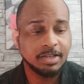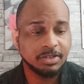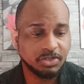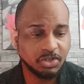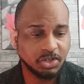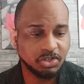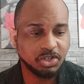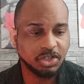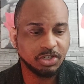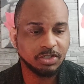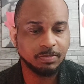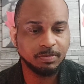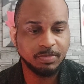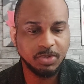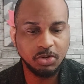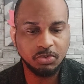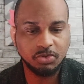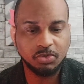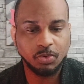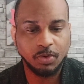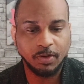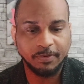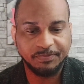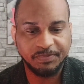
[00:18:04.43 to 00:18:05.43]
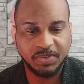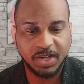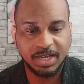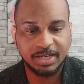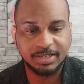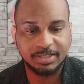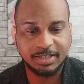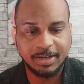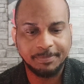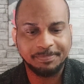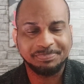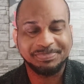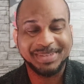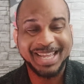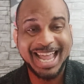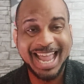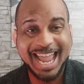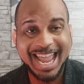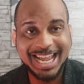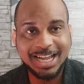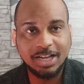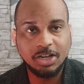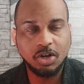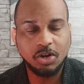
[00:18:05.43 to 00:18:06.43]
such as mutual funds,
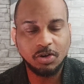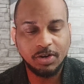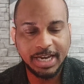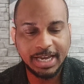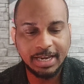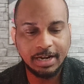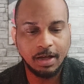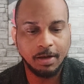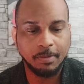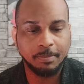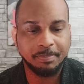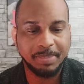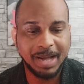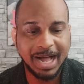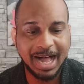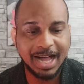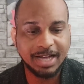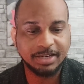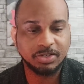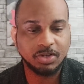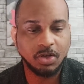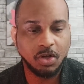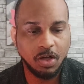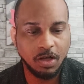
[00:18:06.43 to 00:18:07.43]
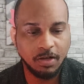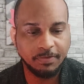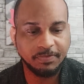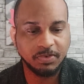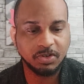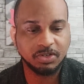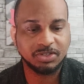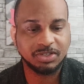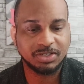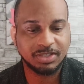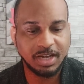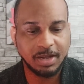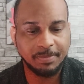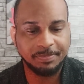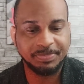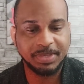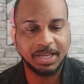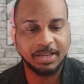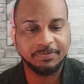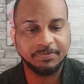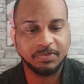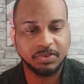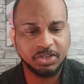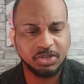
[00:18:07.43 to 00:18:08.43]
Anchor in a Box offers
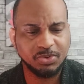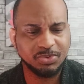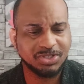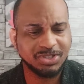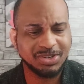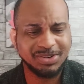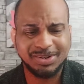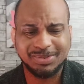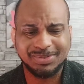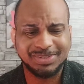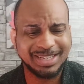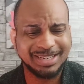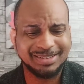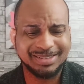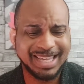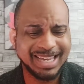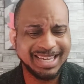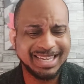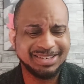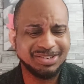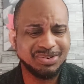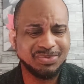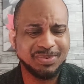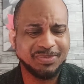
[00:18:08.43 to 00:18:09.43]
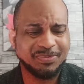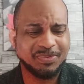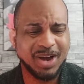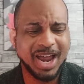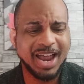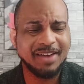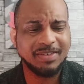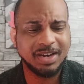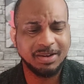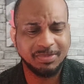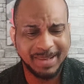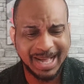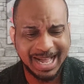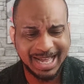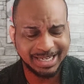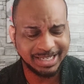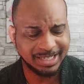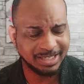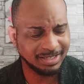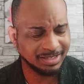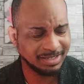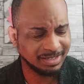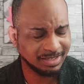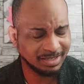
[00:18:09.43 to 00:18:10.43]
something for you. So they, they can do it for
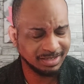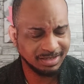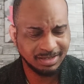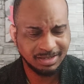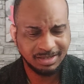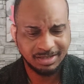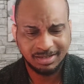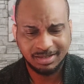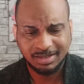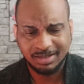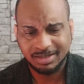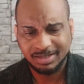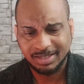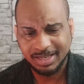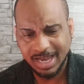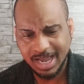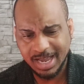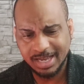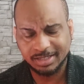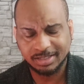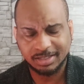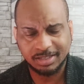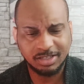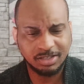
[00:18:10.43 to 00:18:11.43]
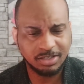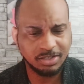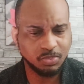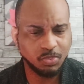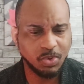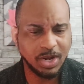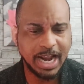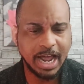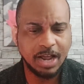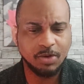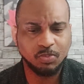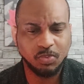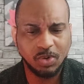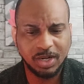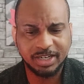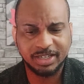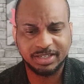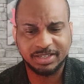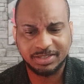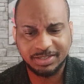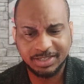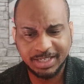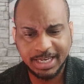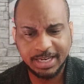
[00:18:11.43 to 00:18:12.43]
everybody. Yes, this is what I want
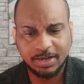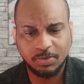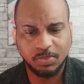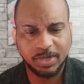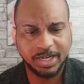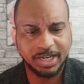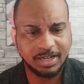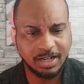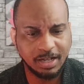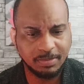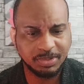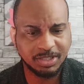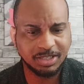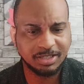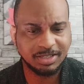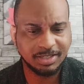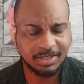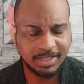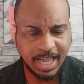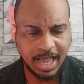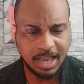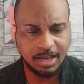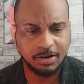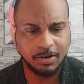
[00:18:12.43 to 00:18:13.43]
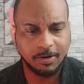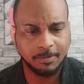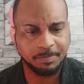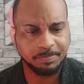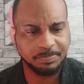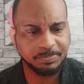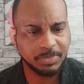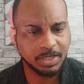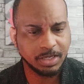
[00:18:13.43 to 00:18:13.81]
to see when it comes to Stellar